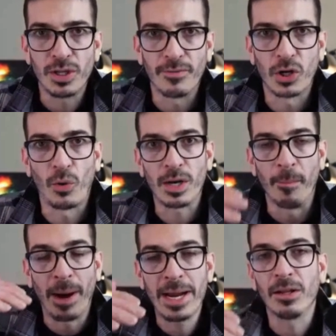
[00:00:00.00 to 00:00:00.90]
of a coin
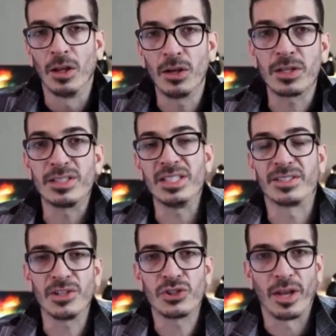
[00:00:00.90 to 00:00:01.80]
might look
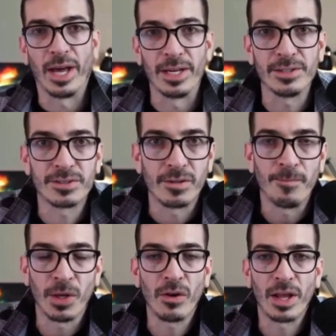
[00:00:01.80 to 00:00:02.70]
decentralized.
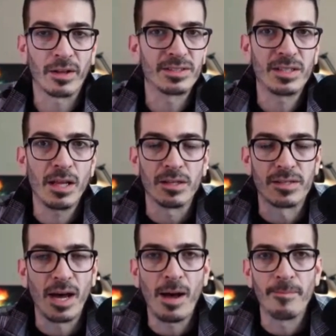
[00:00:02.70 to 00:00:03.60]
You know, like let's say the
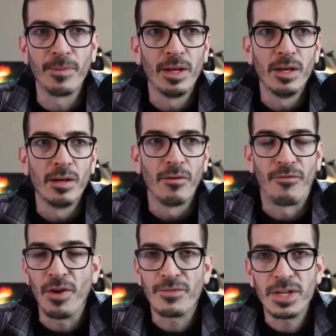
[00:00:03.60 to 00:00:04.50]
top
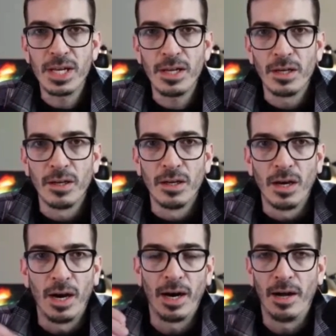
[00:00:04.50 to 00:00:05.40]
50,
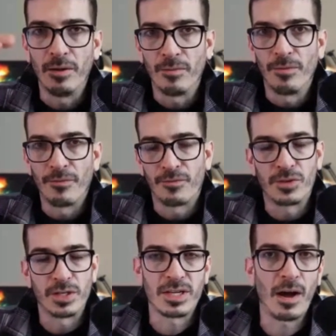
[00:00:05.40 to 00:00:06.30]
uh,
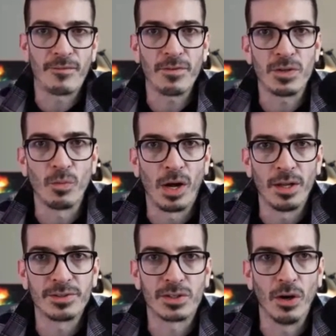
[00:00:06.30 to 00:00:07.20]
the top 50
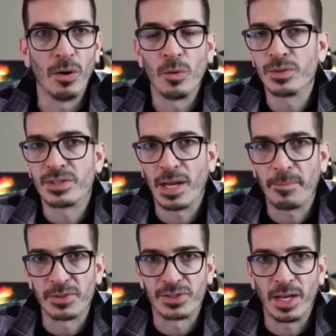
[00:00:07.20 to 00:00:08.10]
wallets own
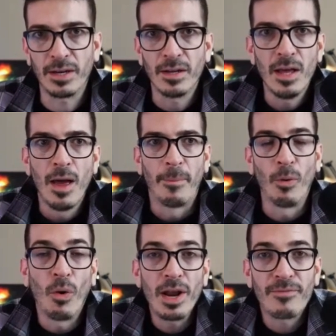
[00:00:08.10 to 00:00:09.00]
10%. But
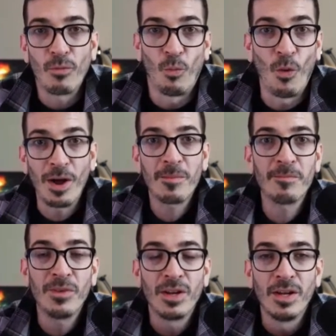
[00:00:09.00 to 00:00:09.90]
what if
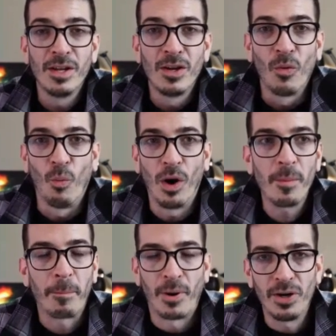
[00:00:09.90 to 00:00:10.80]
one,
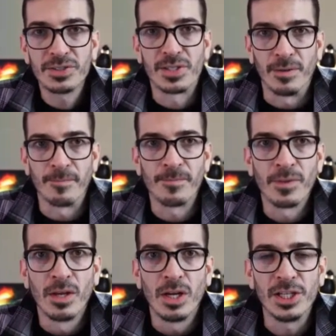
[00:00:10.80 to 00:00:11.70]
one person
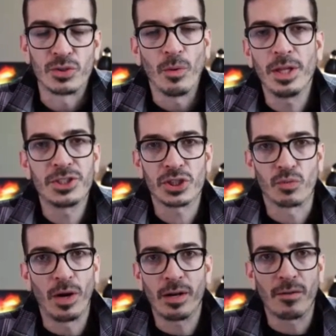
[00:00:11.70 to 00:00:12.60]
is really just
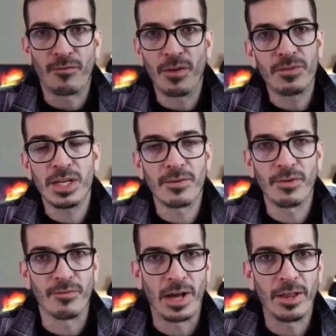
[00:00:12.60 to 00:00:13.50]
running 50
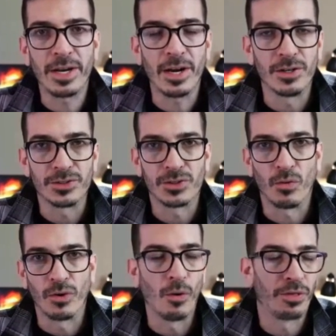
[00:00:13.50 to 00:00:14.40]
different validators
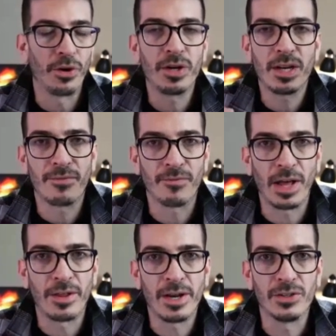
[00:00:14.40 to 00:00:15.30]
or, or 30 different
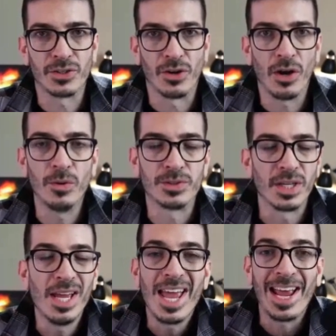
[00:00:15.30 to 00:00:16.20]
validators and nodes
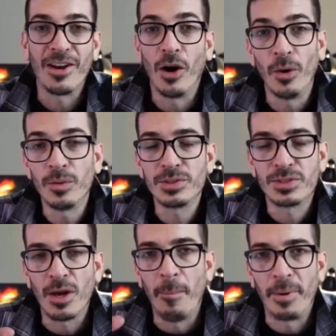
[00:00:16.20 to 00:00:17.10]
and owns
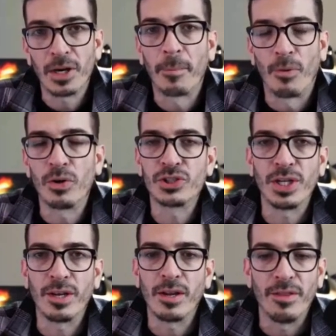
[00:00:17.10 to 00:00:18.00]
a bigger
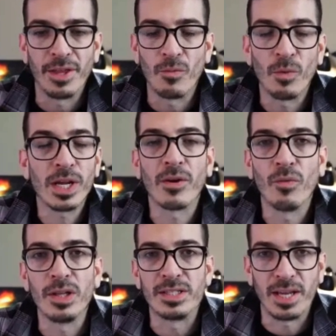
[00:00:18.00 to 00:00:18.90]
portion than we can
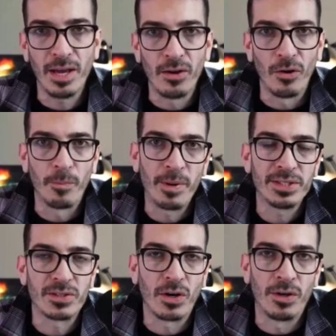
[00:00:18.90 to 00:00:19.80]
really tell
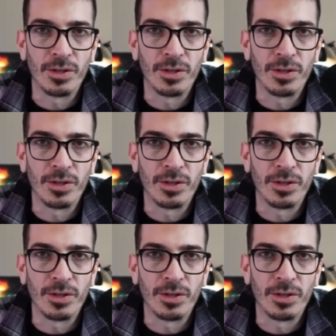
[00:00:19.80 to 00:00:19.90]
based on the